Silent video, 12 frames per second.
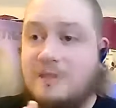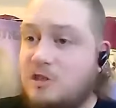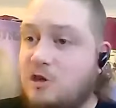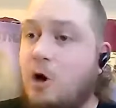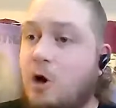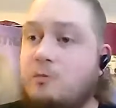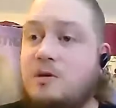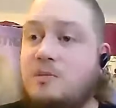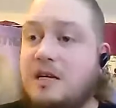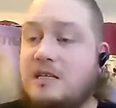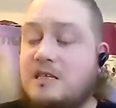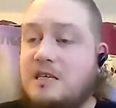it's not up to
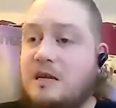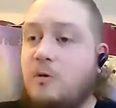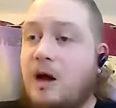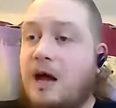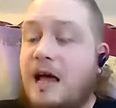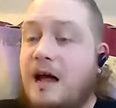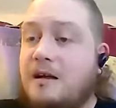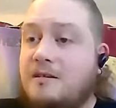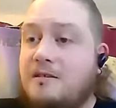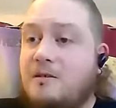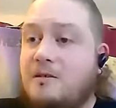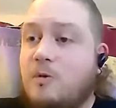me to see where that
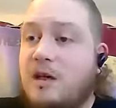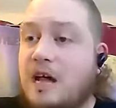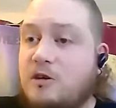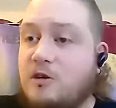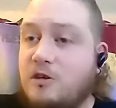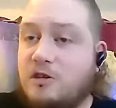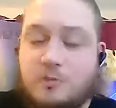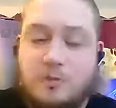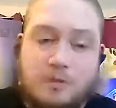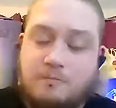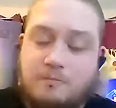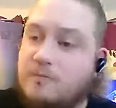where that goes
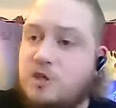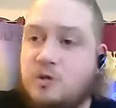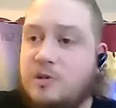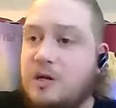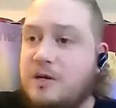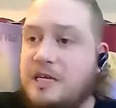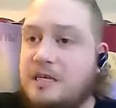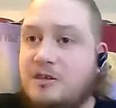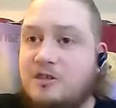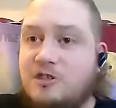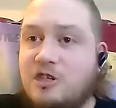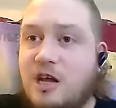but just be
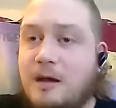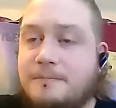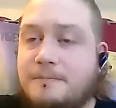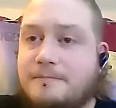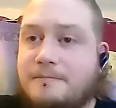obedient and share